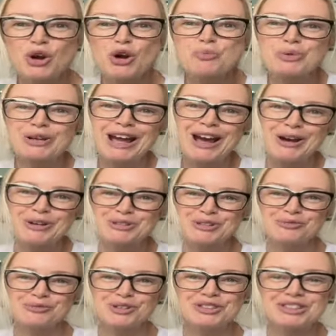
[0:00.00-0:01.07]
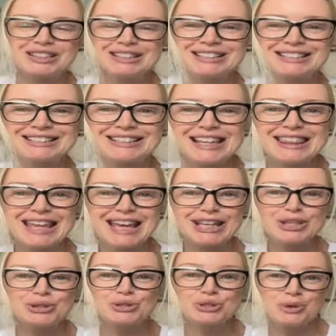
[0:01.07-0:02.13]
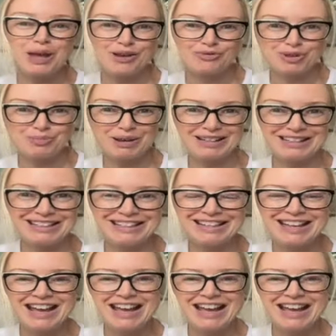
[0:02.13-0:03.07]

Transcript: open house at Frisky to say thank you to everybody.